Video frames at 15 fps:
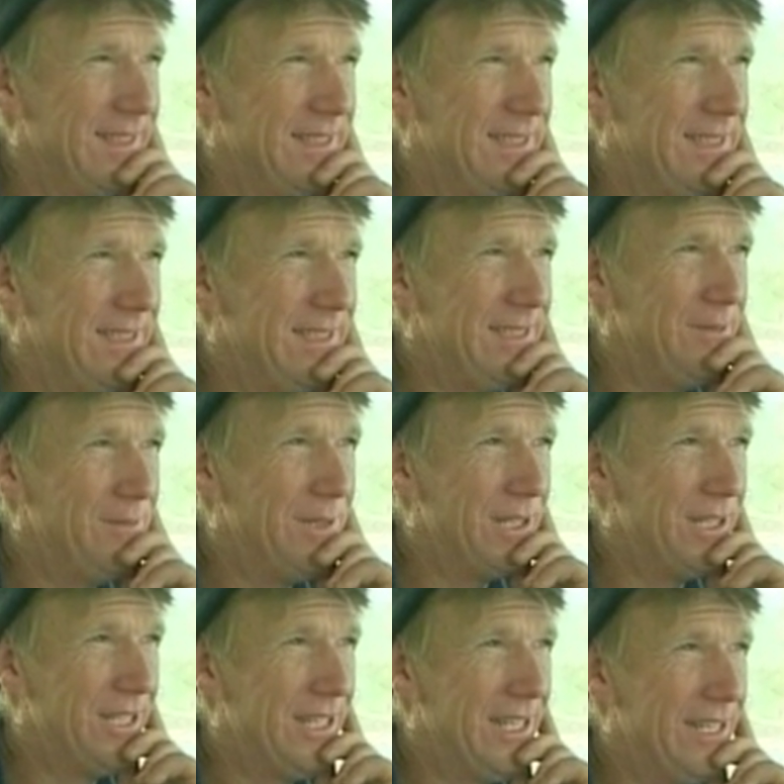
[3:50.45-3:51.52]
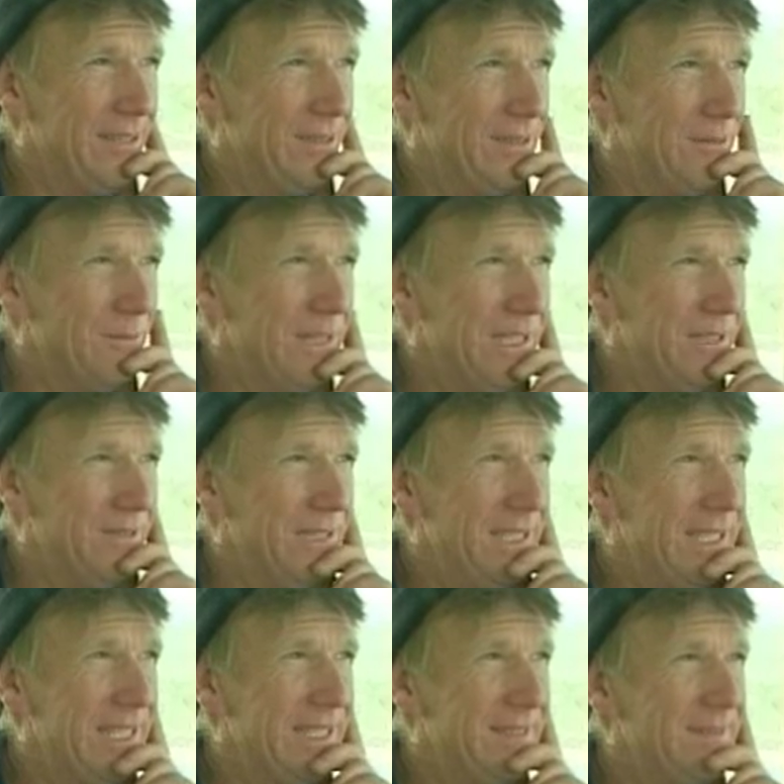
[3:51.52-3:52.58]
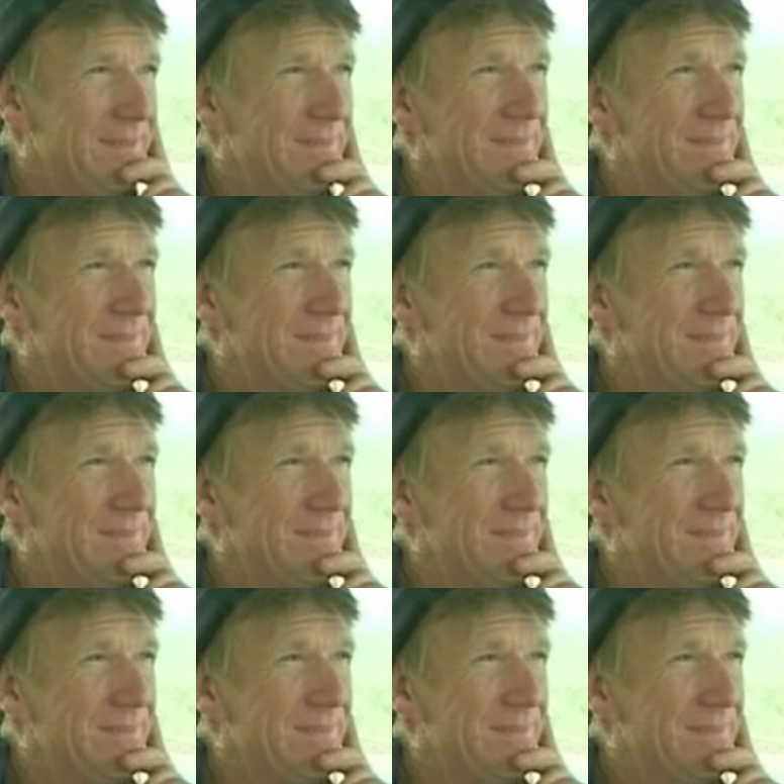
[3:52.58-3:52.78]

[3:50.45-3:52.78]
and, and you're working hard on the wheel, you get